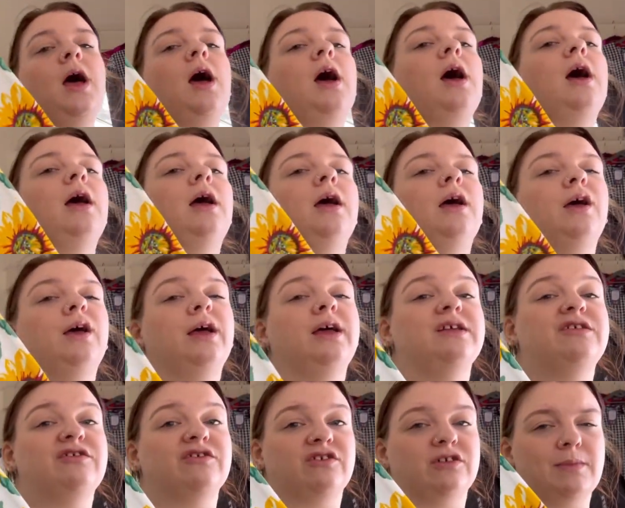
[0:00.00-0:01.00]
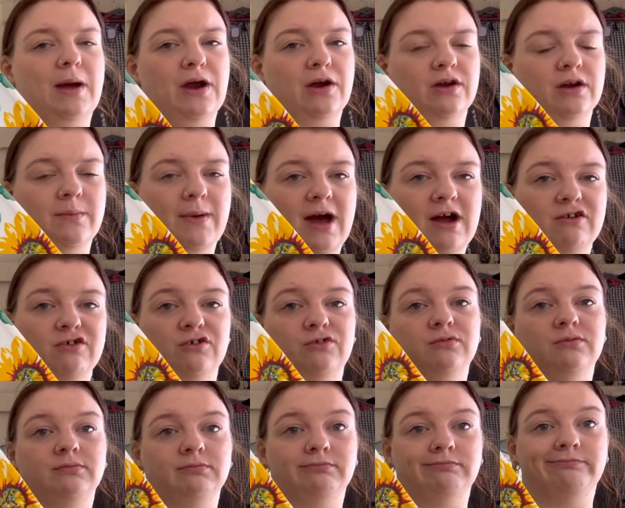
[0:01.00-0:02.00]
Uh, it's just American
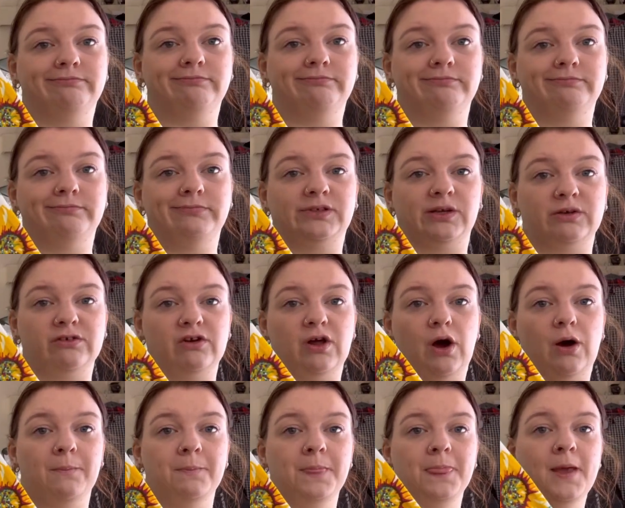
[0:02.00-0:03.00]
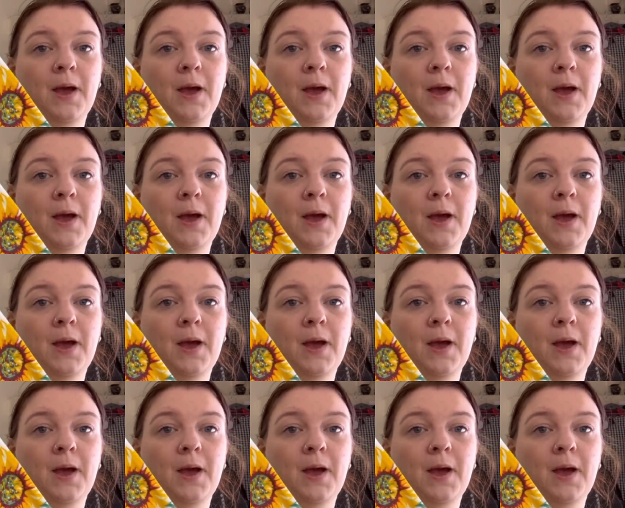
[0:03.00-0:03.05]
Apparel, so it's not.